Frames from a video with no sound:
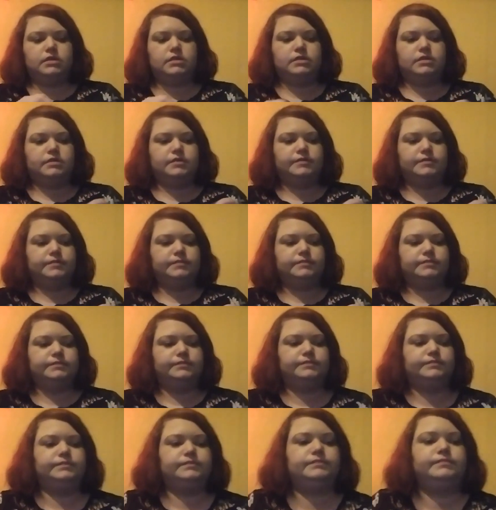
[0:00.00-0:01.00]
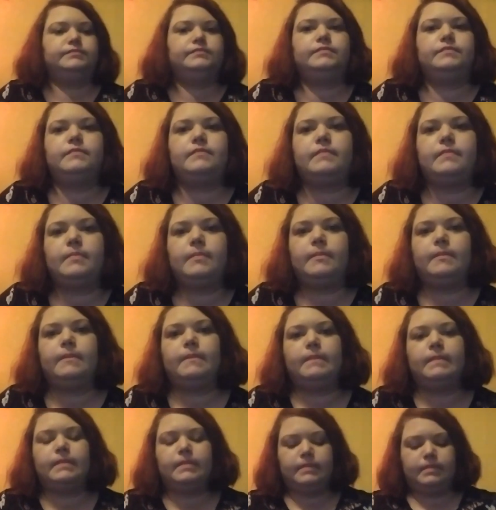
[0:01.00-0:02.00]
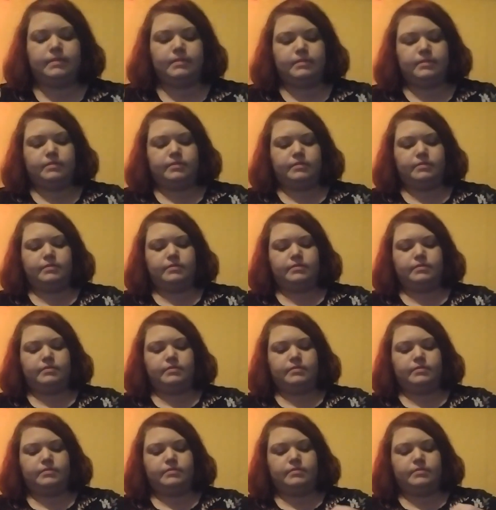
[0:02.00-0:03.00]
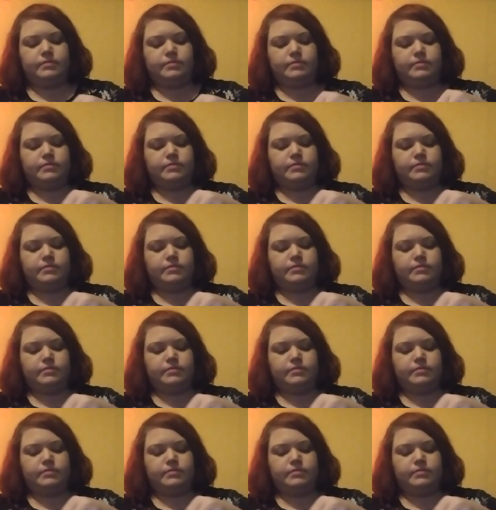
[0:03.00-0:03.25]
No one is speaking in this clip.